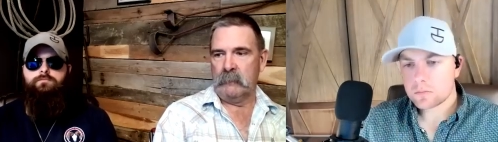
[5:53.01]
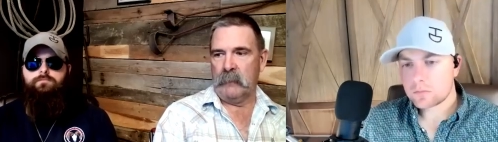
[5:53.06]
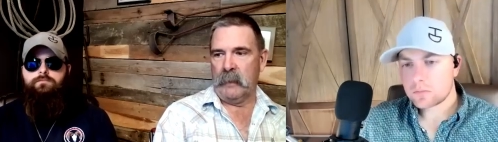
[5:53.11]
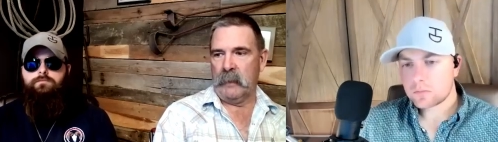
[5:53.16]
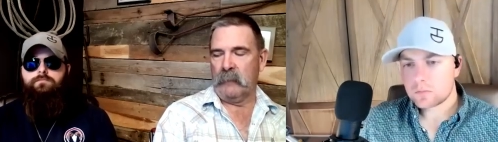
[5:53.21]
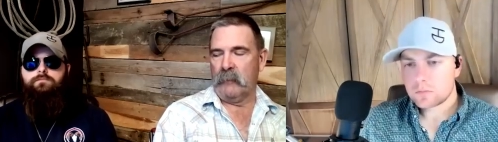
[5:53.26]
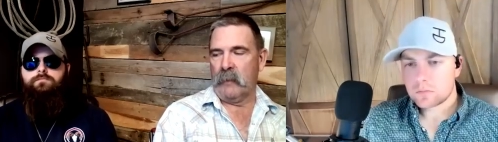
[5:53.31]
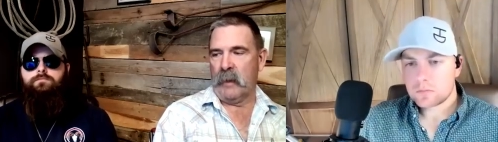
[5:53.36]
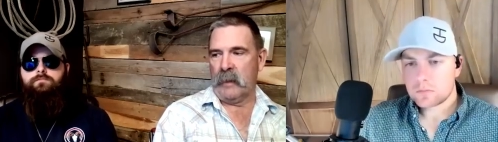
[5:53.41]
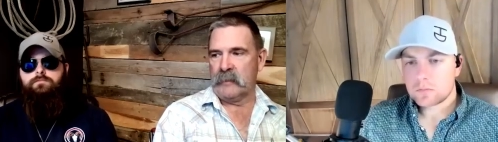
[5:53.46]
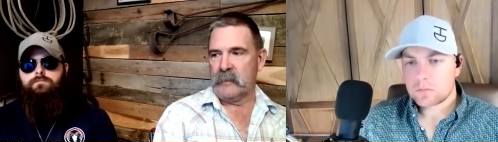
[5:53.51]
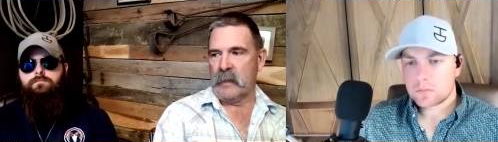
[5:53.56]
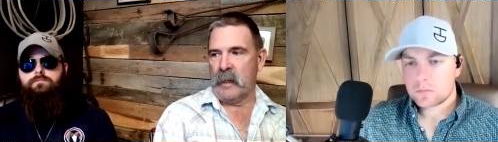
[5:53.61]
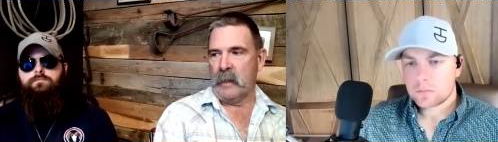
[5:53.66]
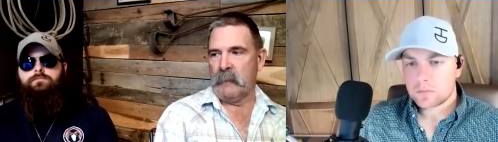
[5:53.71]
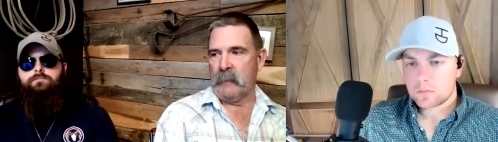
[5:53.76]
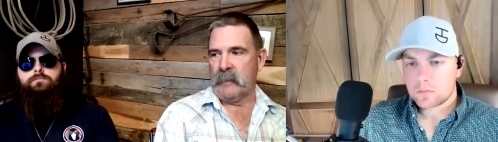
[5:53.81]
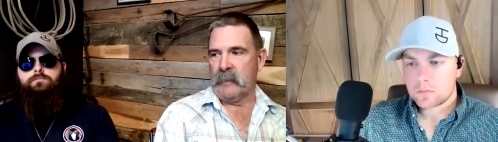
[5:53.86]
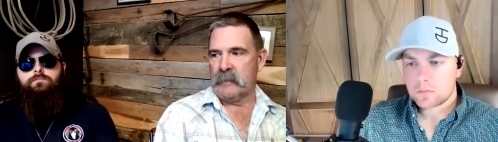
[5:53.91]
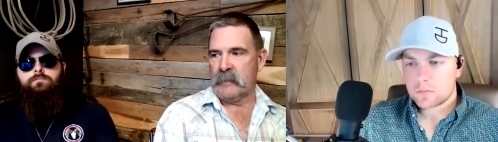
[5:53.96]
Speaker 1: but
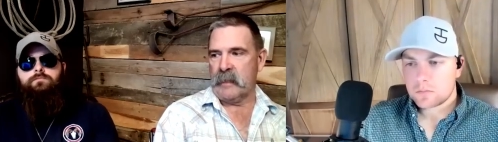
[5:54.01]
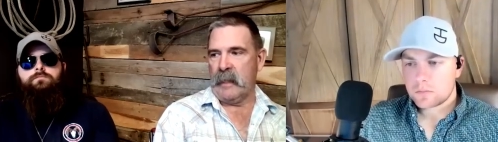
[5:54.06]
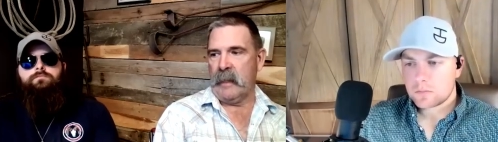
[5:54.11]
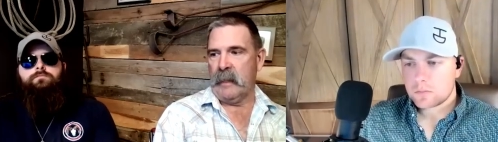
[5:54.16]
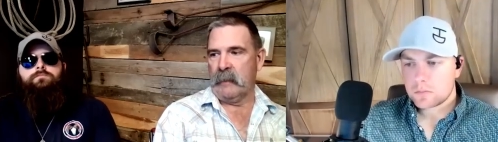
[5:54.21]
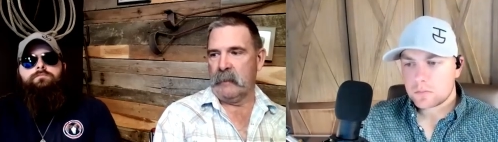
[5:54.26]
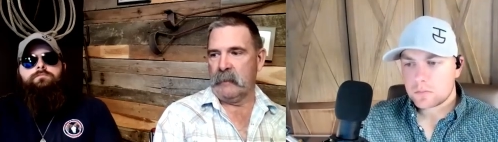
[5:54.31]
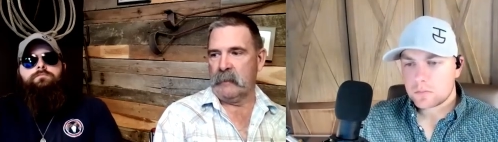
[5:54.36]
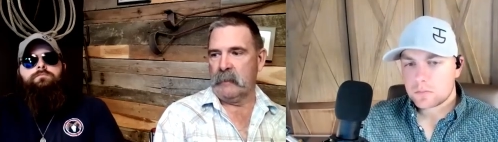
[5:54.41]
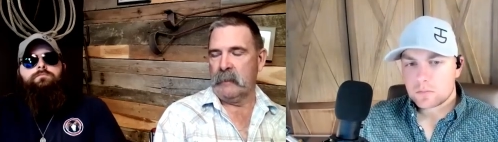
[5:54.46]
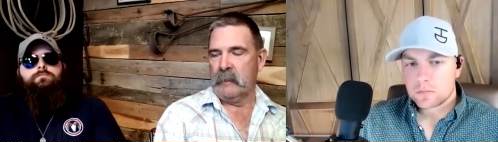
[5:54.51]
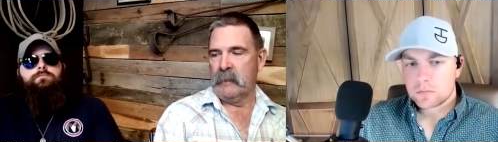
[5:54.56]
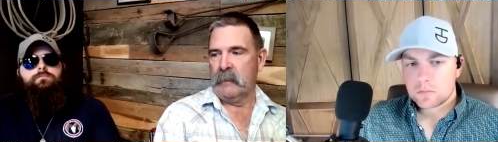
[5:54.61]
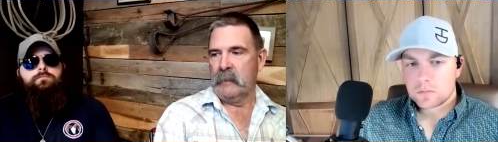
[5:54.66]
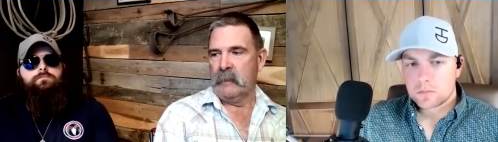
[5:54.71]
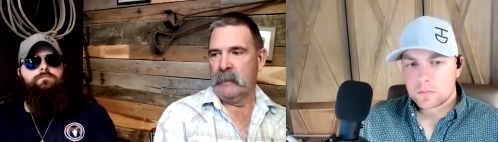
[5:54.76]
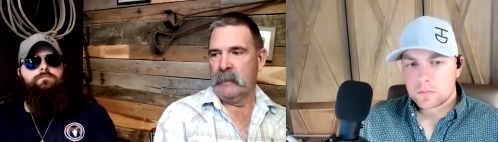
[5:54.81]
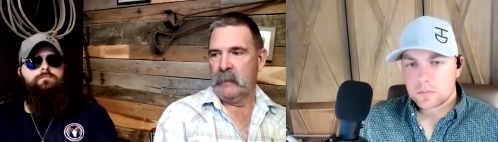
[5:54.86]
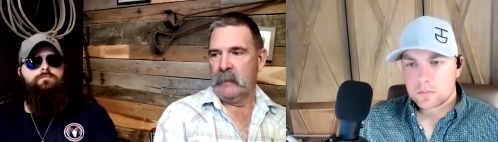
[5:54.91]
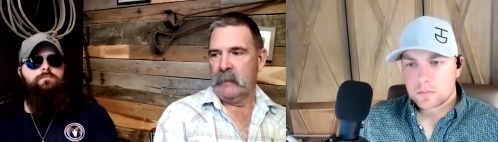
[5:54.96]
rhizominous and
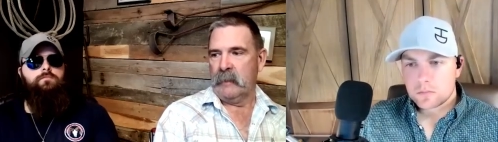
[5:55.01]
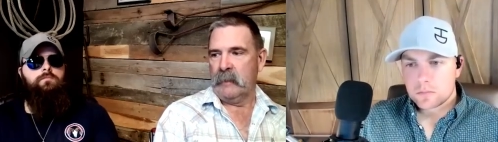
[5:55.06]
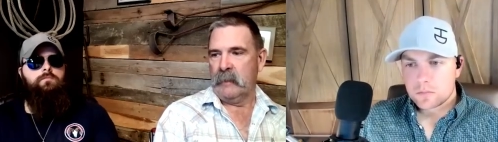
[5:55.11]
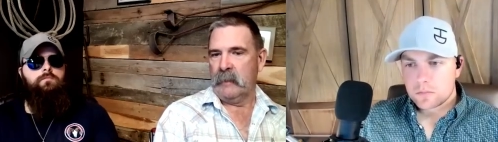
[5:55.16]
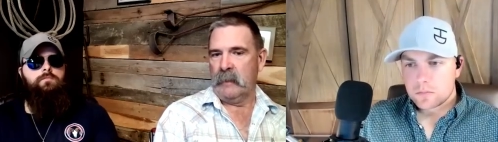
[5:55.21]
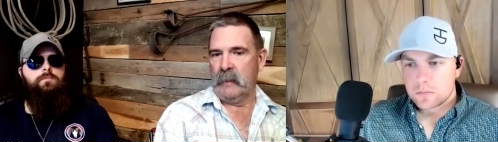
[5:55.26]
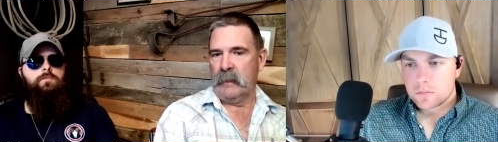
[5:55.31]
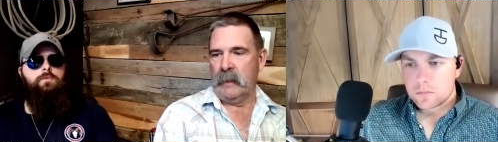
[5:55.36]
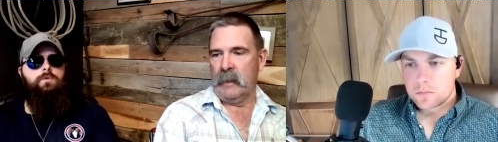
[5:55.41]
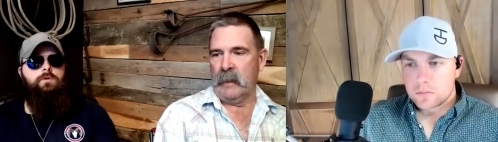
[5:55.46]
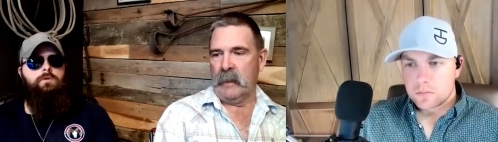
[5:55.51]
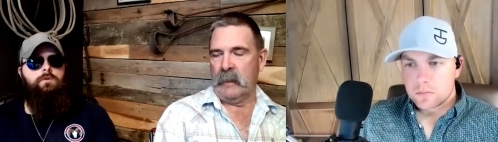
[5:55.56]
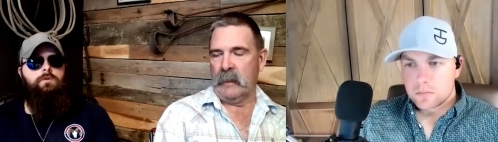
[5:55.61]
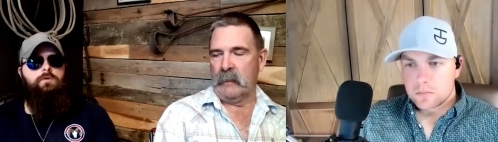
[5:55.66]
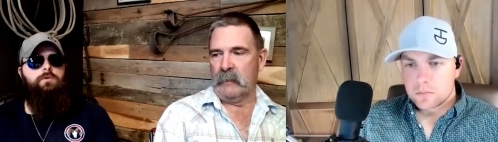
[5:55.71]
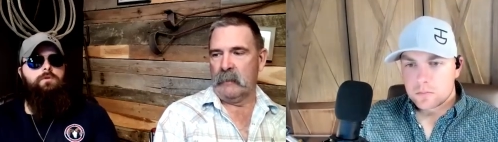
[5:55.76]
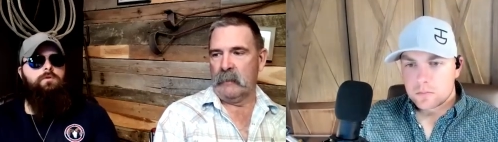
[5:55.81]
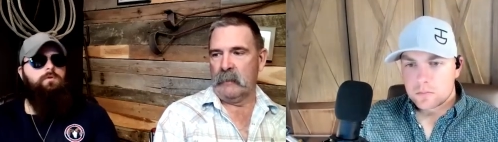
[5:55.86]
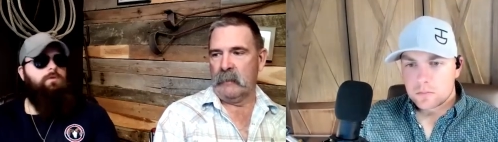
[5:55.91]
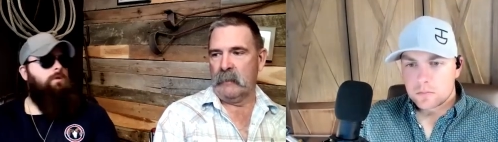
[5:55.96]

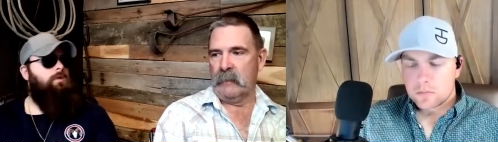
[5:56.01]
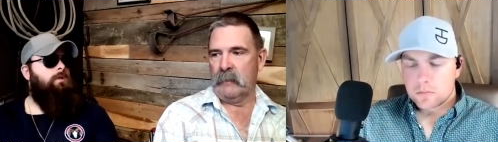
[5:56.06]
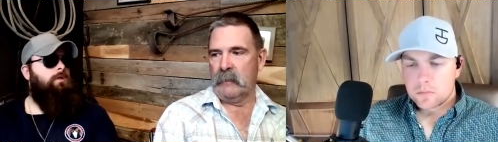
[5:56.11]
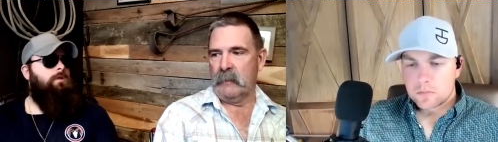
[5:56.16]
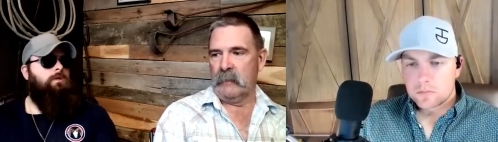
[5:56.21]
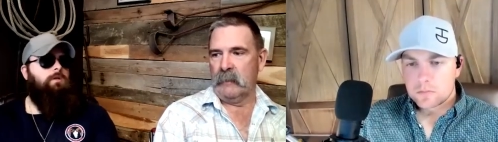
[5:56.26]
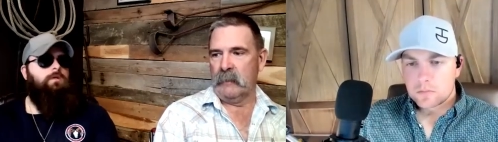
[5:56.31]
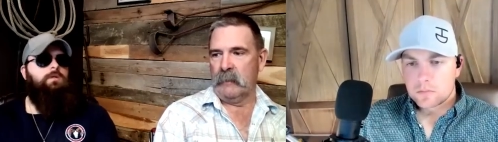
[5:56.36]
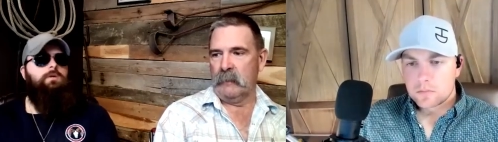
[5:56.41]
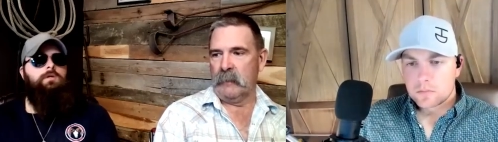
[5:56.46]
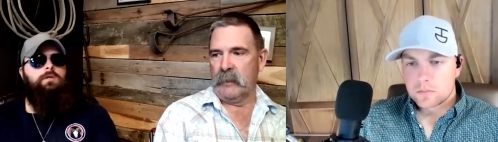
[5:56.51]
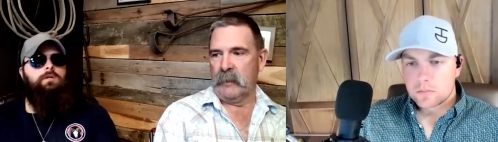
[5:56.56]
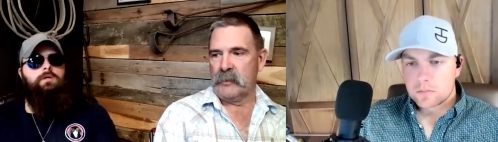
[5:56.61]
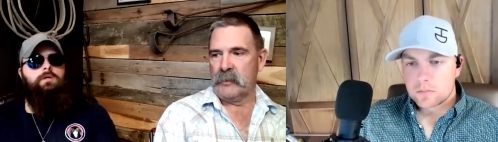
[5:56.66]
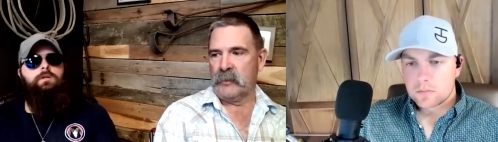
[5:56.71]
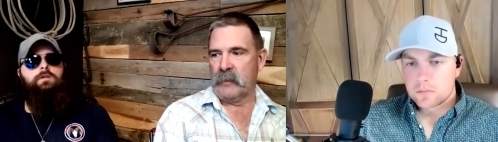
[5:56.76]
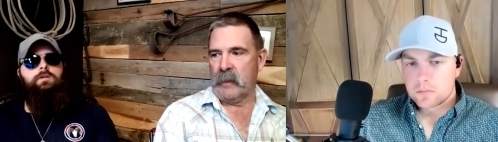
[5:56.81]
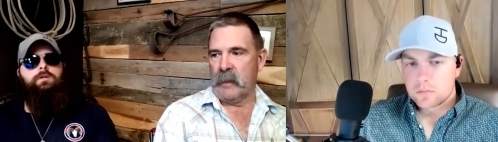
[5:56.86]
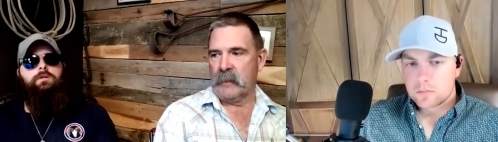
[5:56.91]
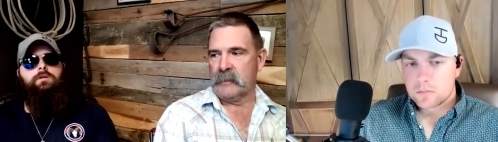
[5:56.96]
uh,
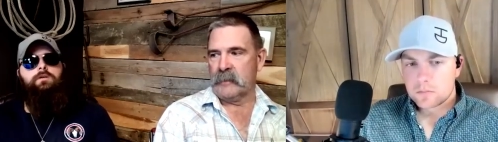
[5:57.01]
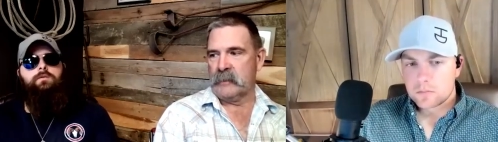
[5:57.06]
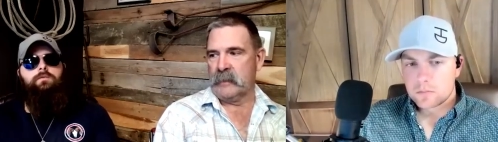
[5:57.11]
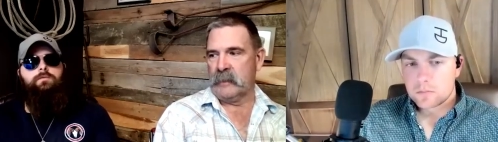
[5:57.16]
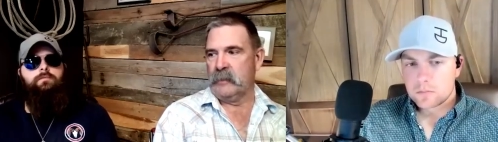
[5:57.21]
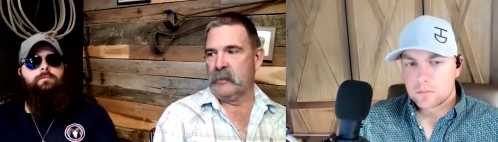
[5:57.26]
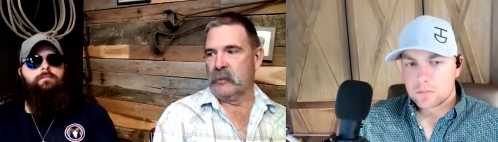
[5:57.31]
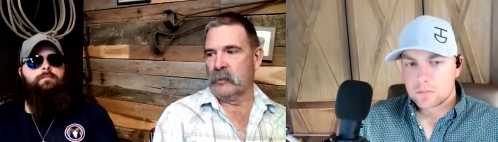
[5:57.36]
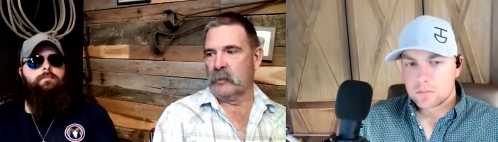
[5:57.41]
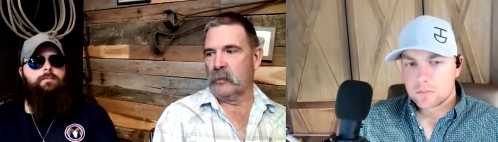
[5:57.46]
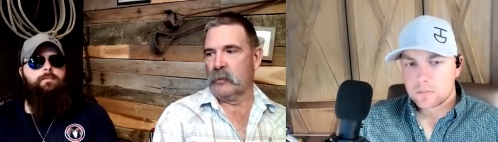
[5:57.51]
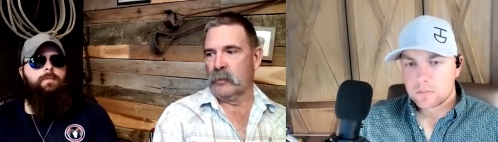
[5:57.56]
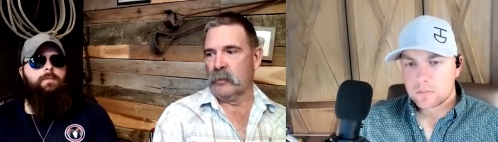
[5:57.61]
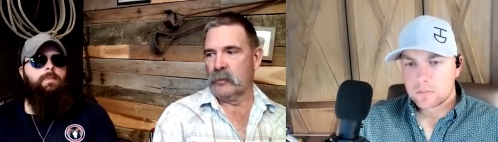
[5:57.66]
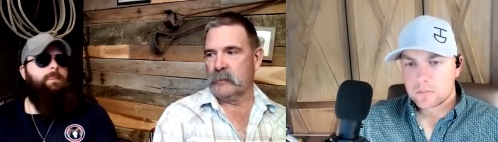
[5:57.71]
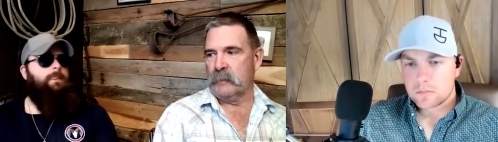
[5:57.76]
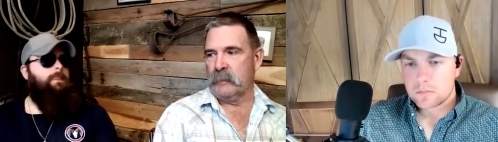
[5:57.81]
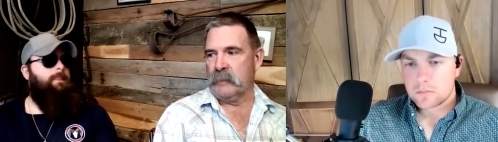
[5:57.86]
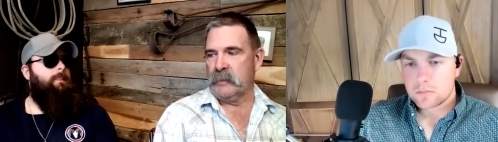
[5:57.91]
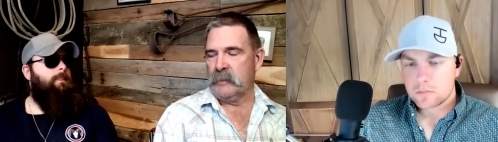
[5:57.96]
bunch grasses in your
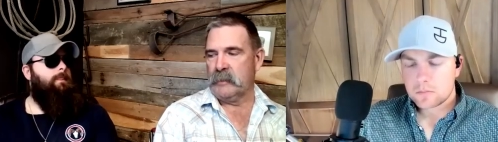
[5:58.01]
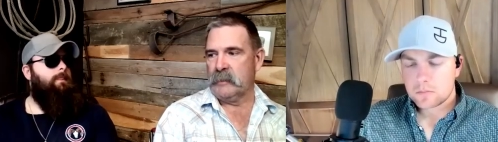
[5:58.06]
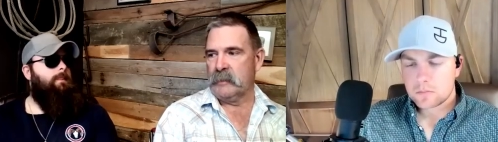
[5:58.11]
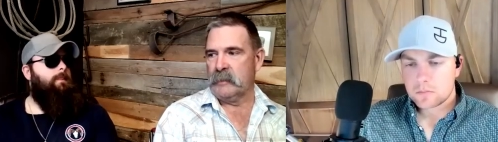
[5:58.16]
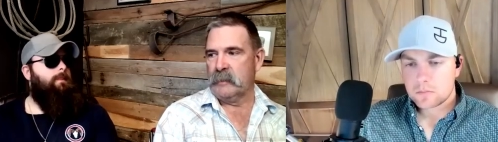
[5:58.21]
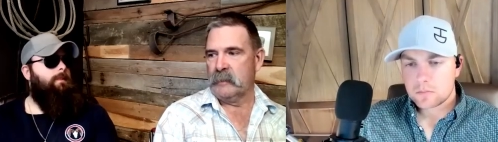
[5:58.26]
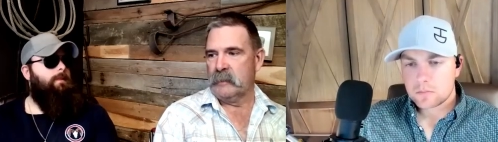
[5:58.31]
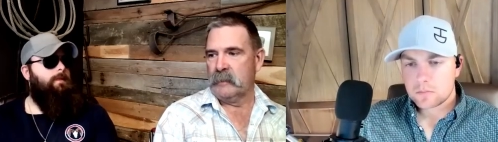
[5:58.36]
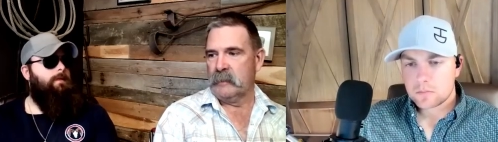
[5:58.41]
cool species.